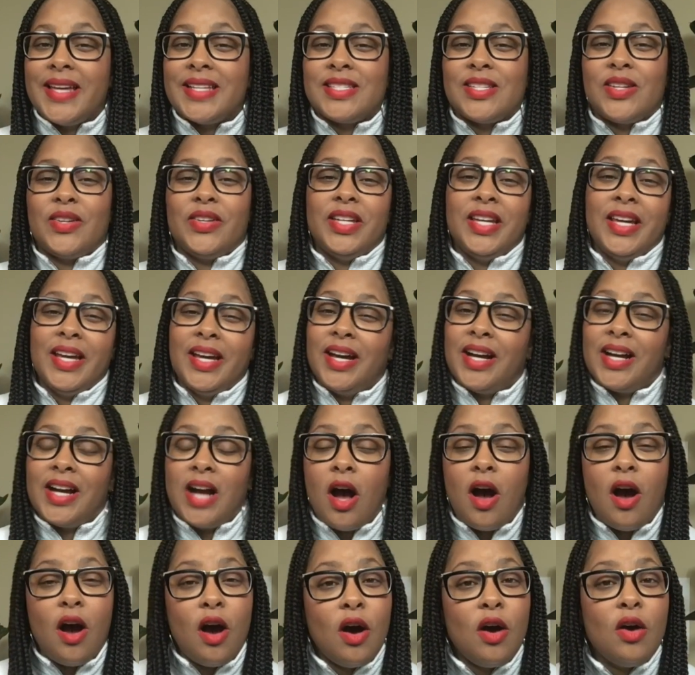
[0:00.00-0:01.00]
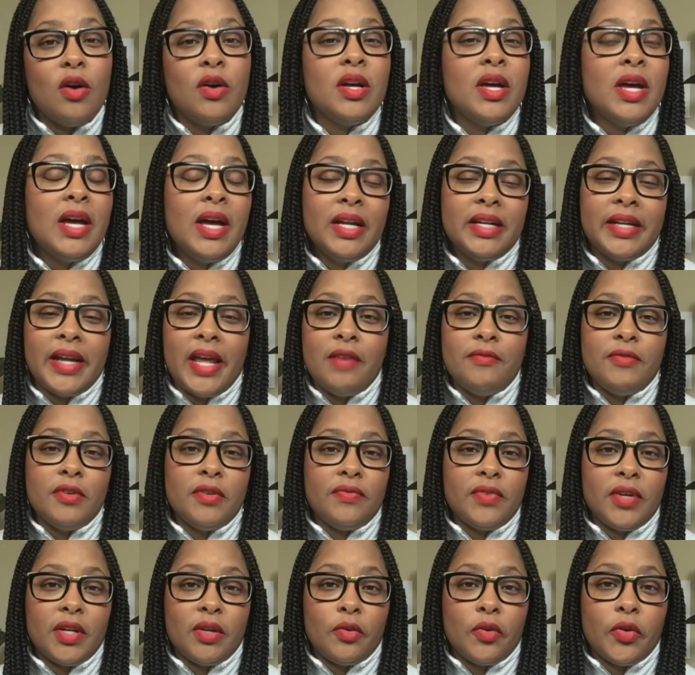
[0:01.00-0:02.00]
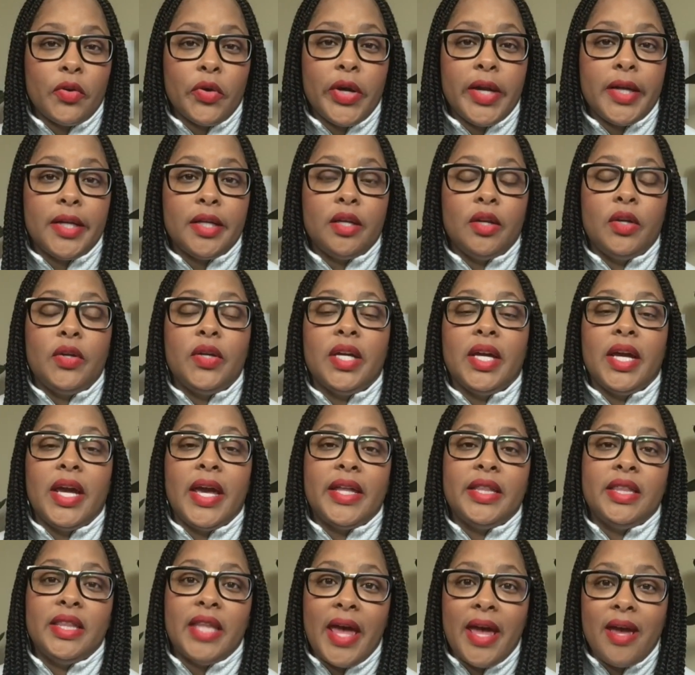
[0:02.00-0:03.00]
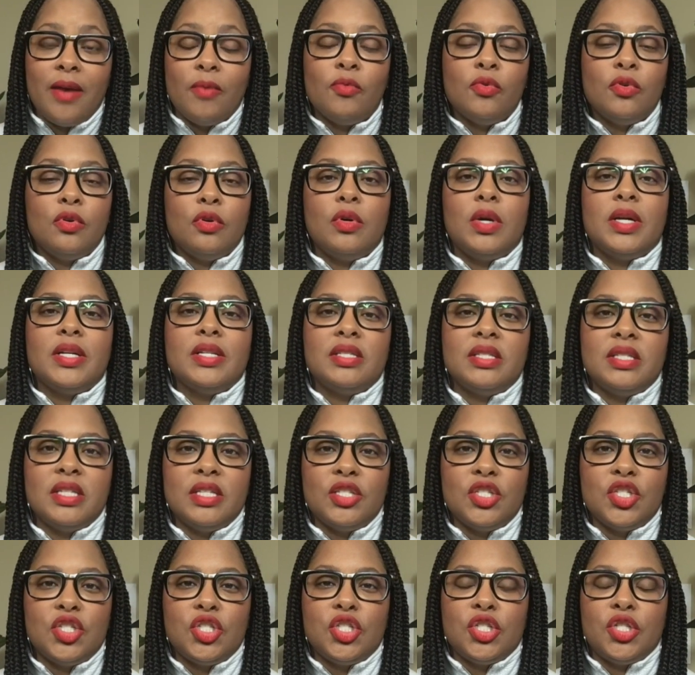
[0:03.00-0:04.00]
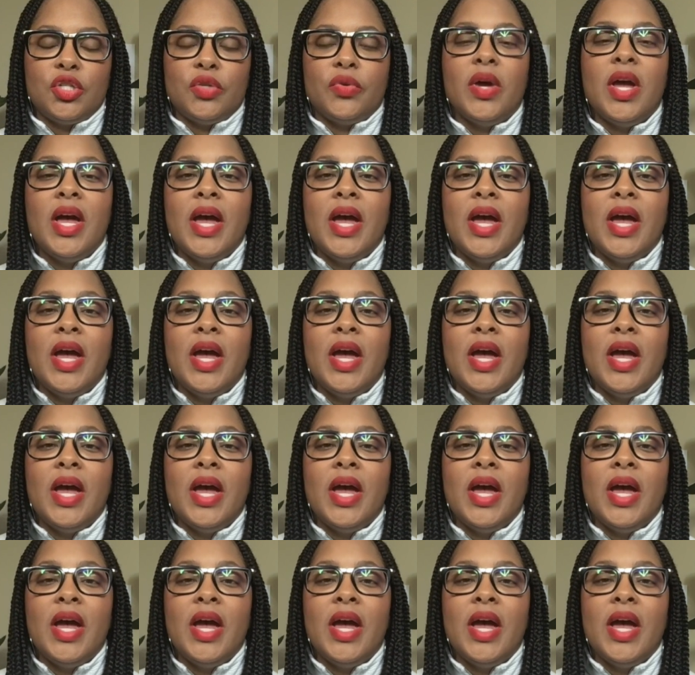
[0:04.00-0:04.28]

So yeah, call Navy Federal Credit Union and they will assist you.